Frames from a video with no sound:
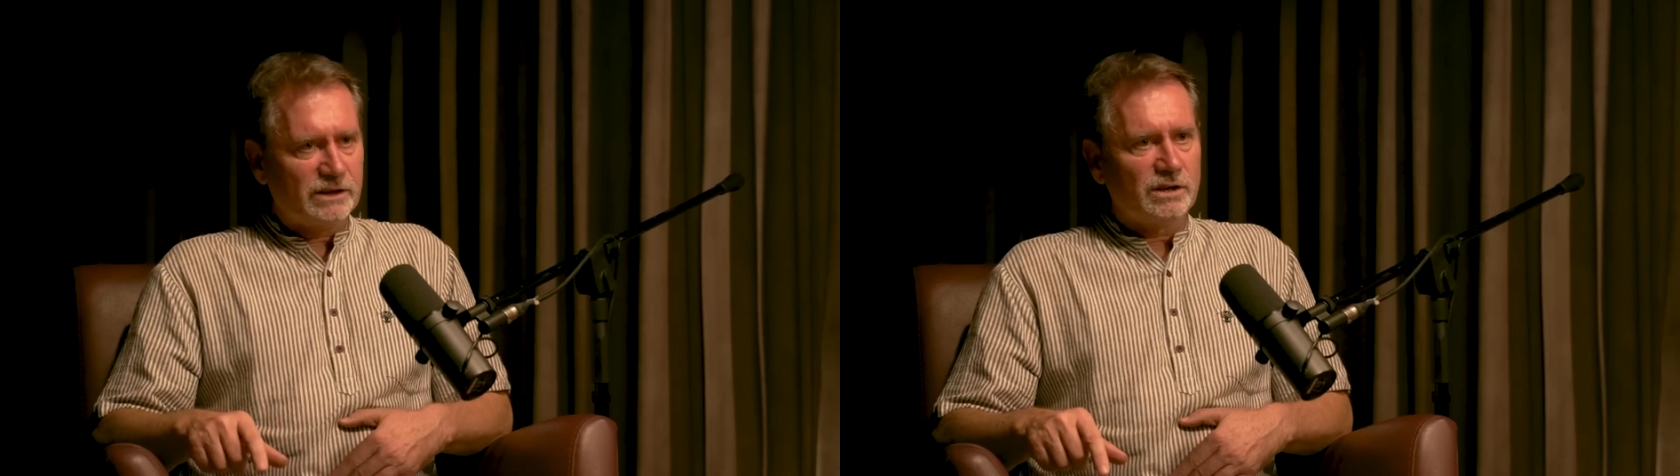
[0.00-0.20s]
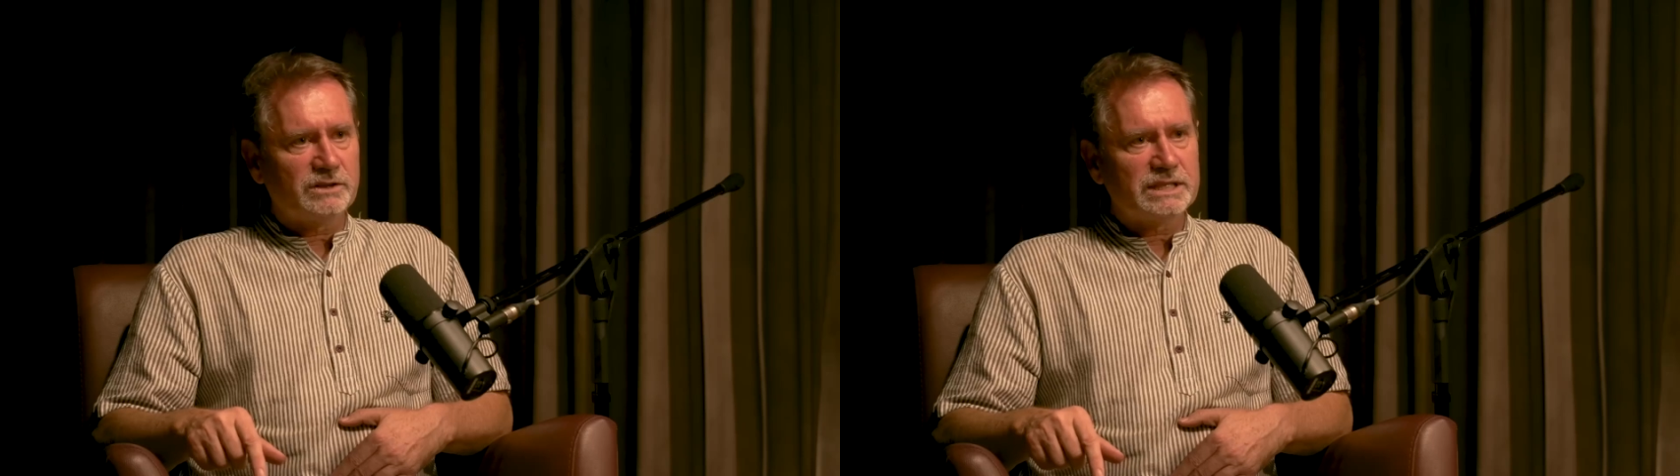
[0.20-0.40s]

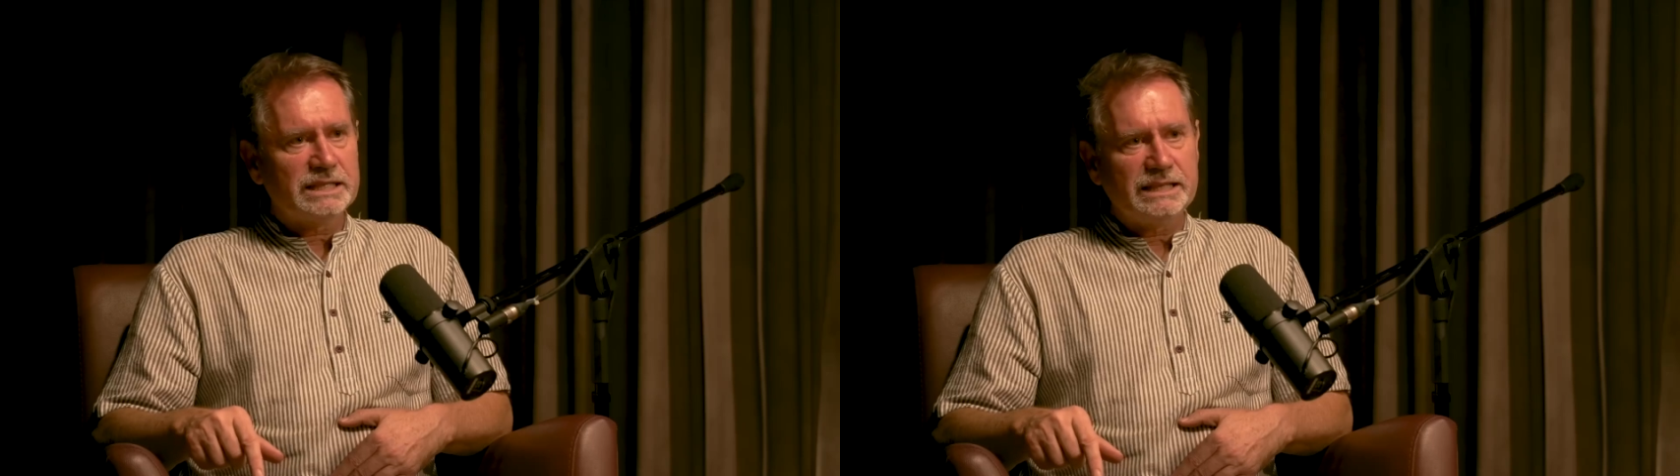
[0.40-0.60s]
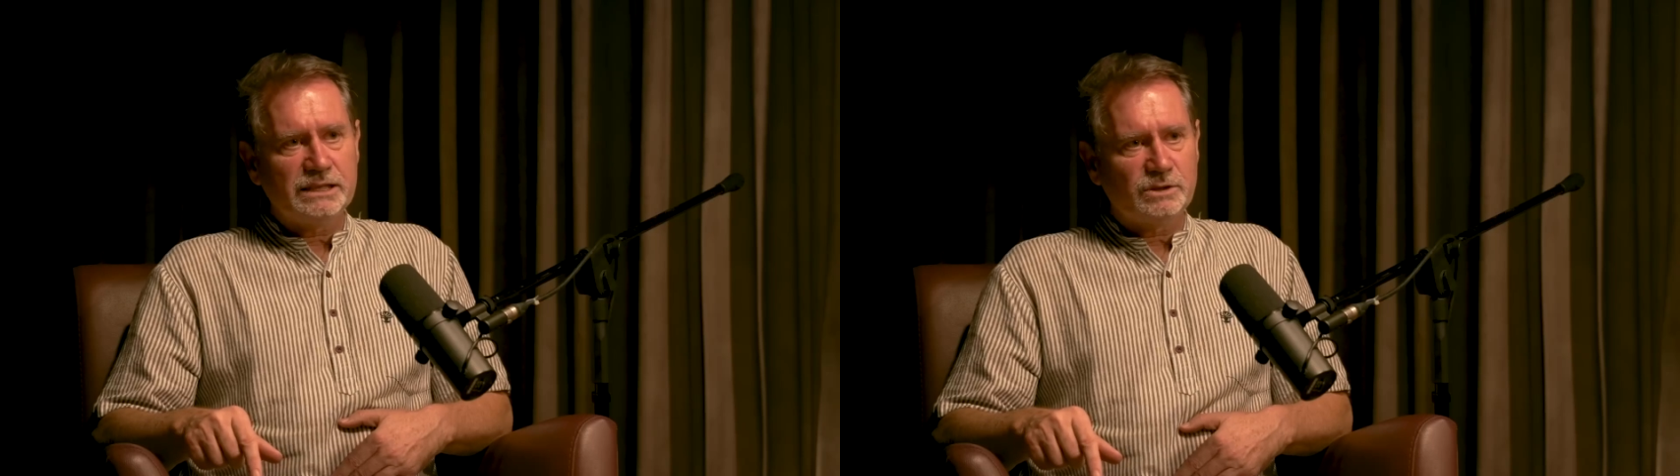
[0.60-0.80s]
a lot of
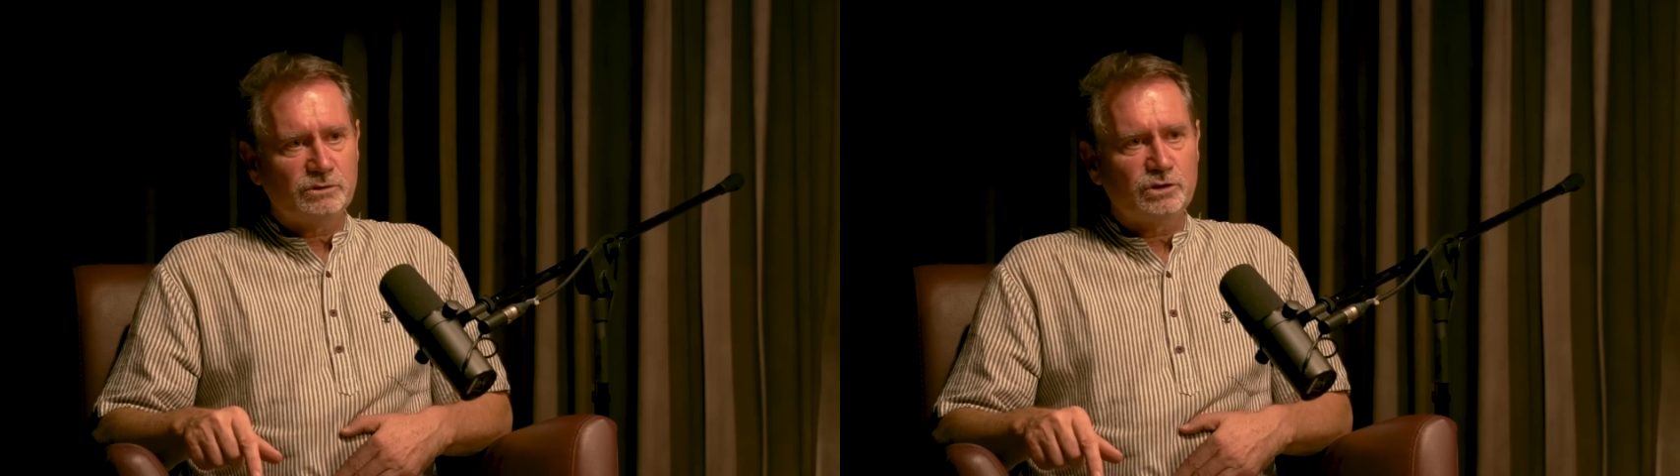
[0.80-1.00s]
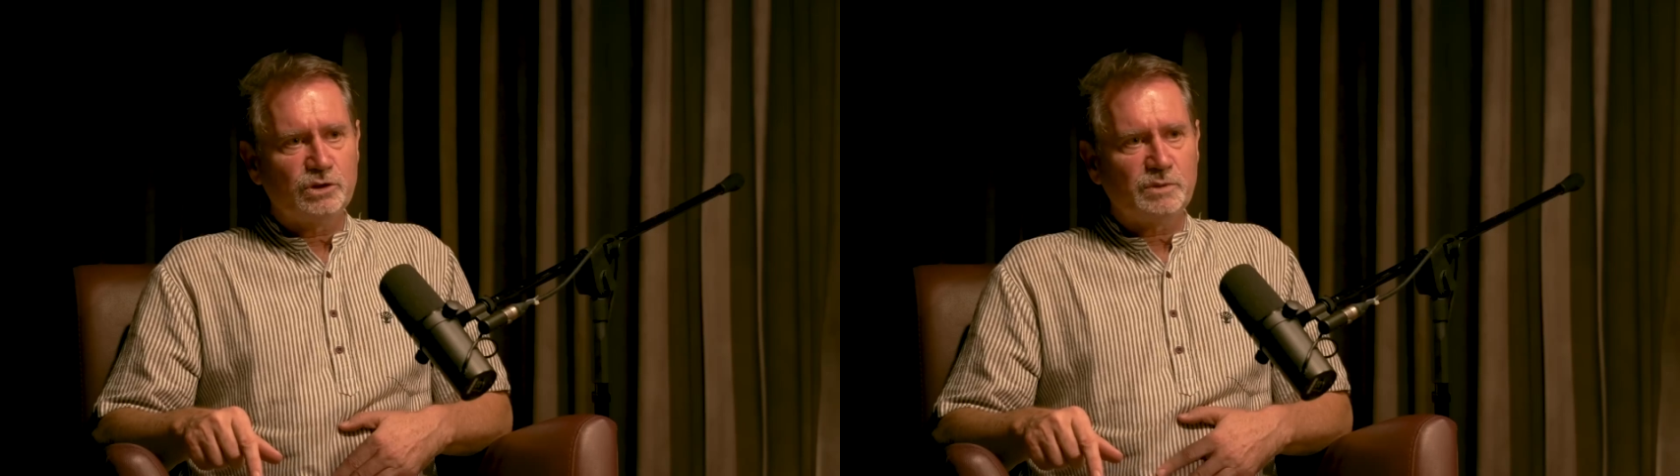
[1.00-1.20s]
Sydney to
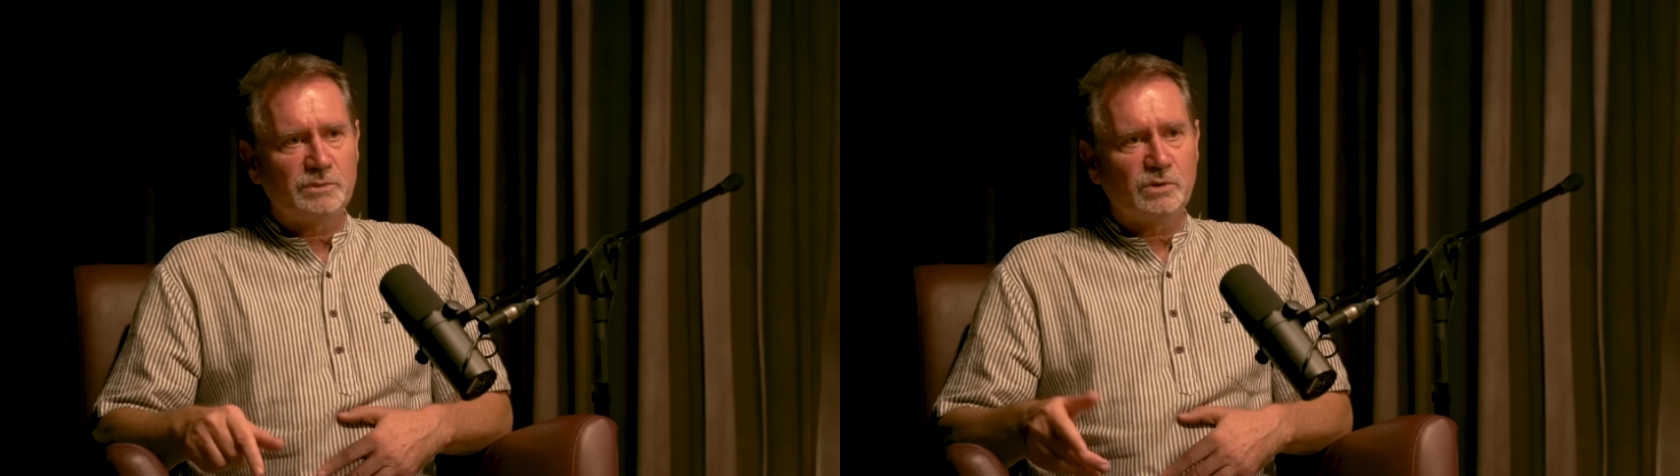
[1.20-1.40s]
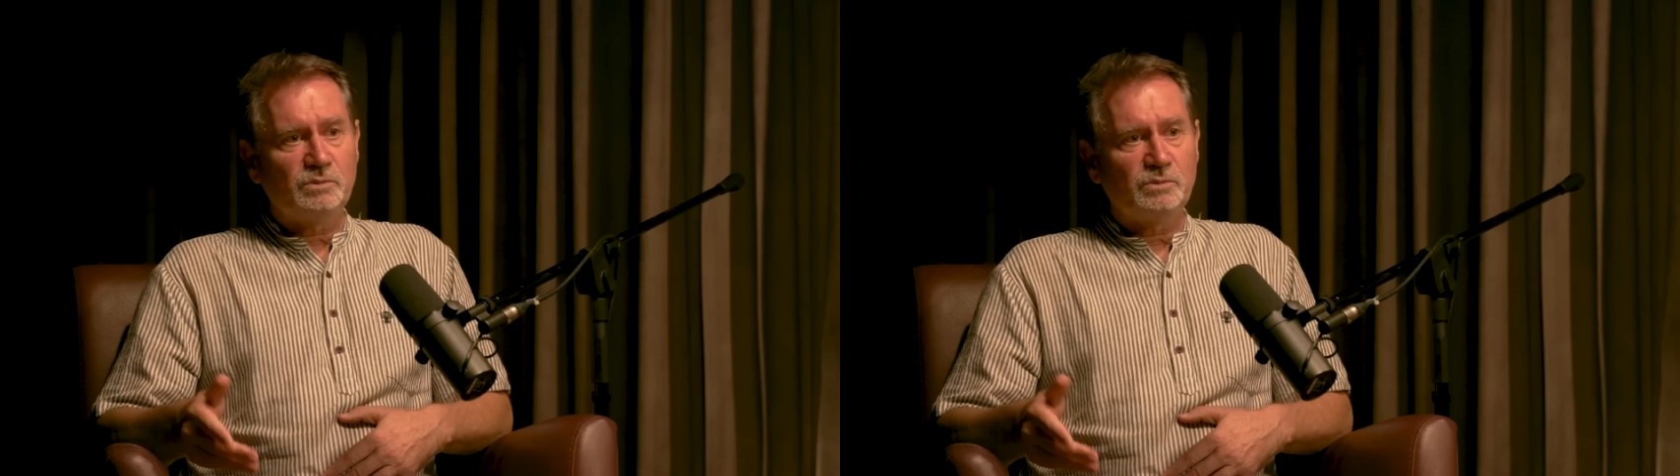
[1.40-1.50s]
introduce people.